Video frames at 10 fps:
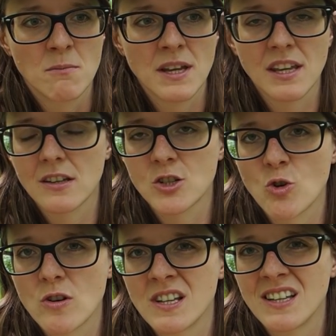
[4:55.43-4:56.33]
making a
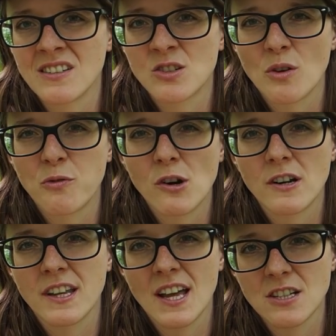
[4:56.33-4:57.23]
journey into a
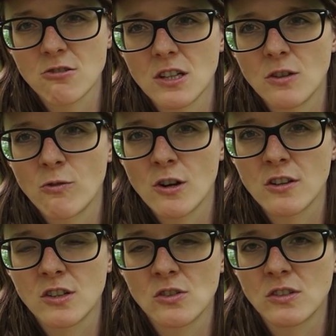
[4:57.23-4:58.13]
foreign country where
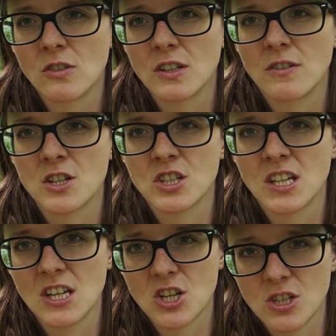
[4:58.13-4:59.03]
you don't know the
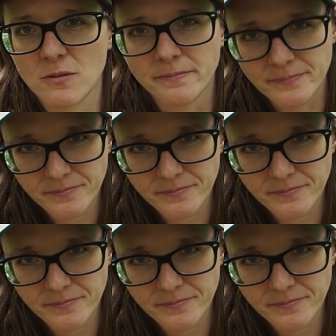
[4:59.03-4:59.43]
vegetation.